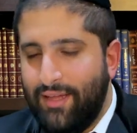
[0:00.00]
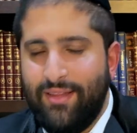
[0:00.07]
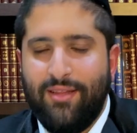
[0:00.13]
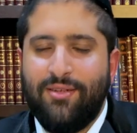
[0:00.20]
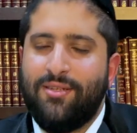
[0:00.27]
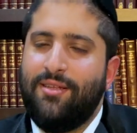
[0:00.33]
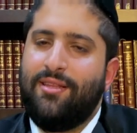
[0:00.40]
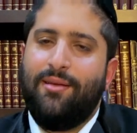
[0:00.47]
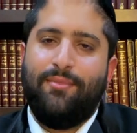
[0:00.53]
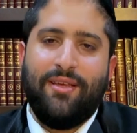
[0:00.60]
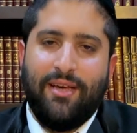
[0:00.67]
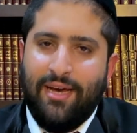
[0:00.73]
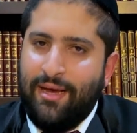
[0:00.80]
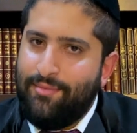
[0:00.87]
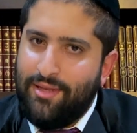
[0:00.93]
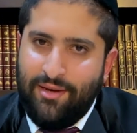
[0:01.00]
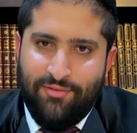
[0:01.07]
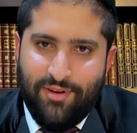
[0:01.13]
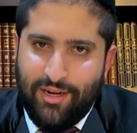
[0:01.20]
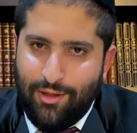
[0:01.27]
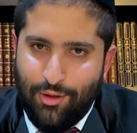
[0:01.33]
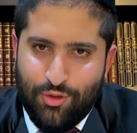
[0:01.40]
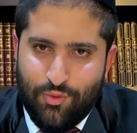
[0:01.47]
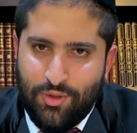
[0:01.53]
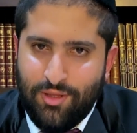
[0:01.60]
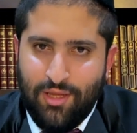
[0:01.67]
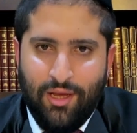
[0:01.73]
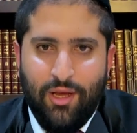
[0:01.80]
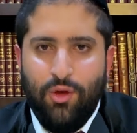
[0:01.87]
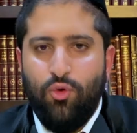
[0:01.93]
And there's a Talmid Chacham that I'm very close with
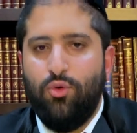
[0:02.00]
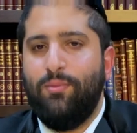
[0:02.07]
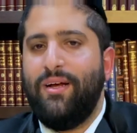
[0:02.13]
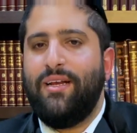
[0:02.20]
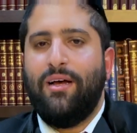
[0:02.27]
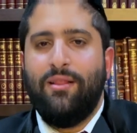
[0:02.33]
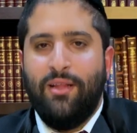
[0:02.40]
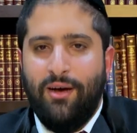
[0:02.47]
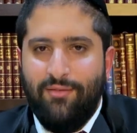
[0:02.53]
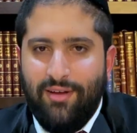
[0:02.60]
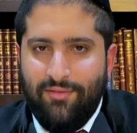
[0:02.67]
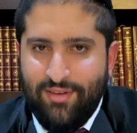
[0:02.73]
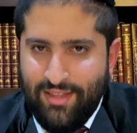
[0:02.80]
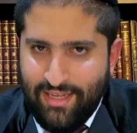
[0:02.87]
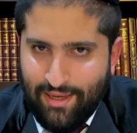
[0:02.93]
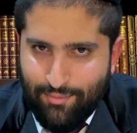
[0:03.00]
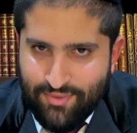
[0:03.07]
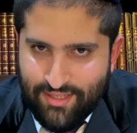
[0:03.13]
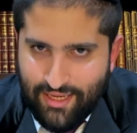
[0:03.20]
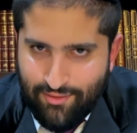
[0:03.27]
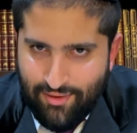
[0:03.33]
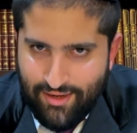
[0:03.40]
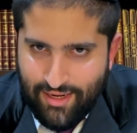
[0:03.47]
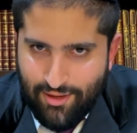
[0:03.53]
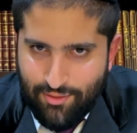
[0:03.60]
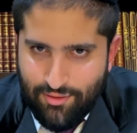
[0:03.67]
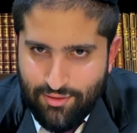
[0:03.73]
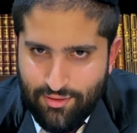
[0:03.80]
who may not love everything I'm saying right now.